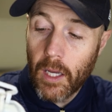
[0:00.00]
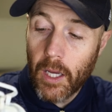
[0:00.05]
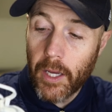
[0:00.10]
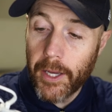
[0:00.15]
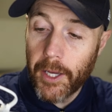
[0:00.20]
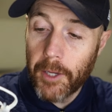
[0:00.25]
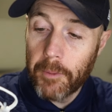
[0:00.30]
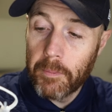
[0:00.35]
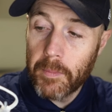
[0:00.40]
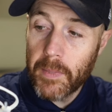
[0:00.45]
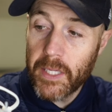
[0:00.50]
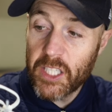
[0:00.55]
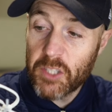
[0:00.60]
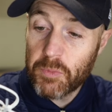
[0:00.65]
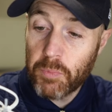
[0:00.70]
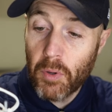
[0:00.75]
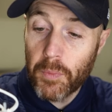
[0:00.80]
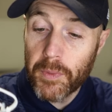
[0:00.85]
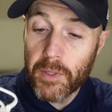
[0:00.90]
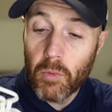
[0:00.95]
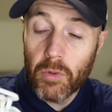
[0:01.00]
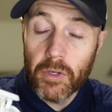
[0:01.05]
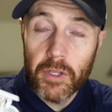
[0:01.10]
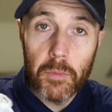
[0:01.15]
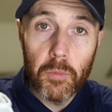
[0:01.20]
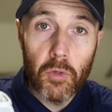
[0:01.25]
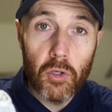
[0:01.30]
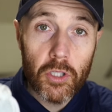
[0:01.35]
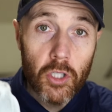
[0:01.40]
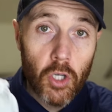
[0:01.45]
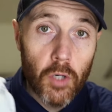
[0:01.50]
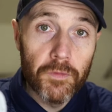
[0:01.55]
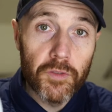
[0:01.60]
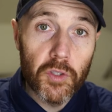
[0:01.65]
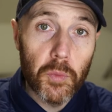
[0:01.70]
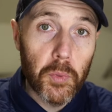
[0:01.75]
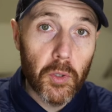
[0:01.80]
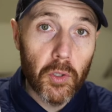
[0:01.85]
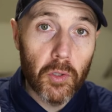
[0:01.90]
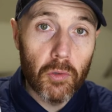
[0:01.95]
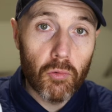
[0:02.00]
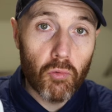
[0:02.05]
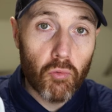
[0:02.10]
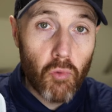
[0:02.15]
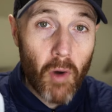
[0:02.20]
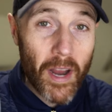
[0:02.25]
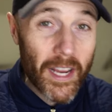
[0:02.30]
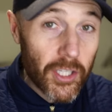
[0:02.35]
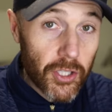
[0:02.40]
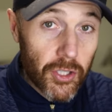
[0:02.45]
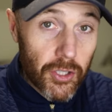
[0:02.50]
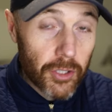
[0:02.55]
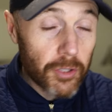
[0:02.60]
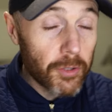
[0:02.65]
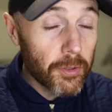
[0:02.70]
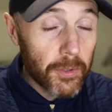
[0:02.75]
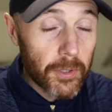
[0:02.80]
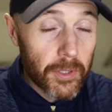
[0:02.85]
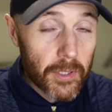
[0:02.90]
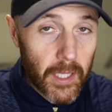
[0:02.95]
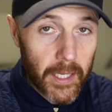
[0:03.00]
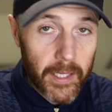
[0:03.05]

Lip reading: It's probably one of the more comfortable race shoes.